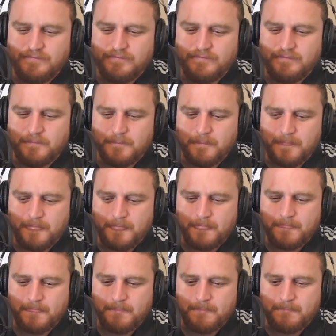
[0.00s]

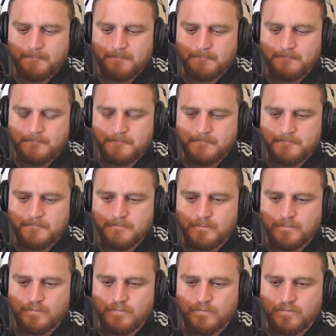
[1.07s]

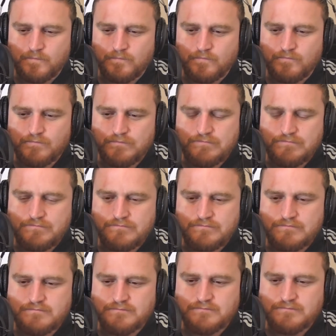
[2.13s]

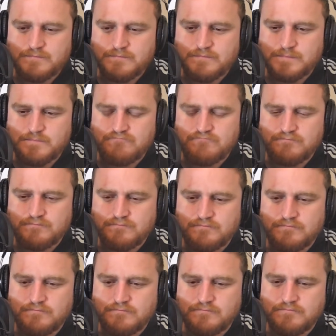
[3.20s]

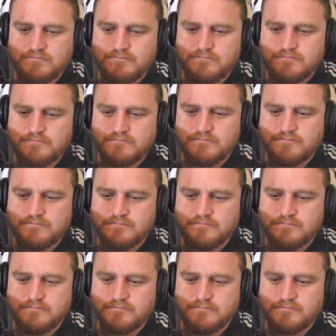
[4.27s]
No words are spoken by the person on screen.